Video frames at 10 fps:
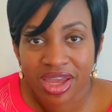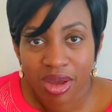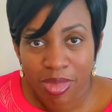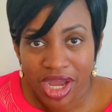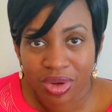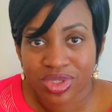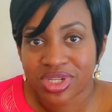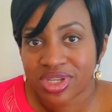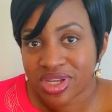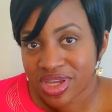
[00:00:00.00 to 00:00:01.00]
about
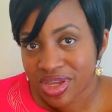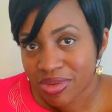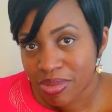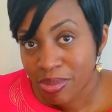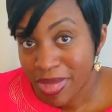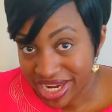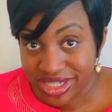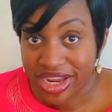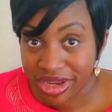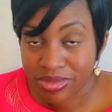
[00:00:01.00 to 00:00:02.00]
my
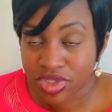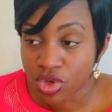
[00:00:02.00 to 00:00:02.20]
time.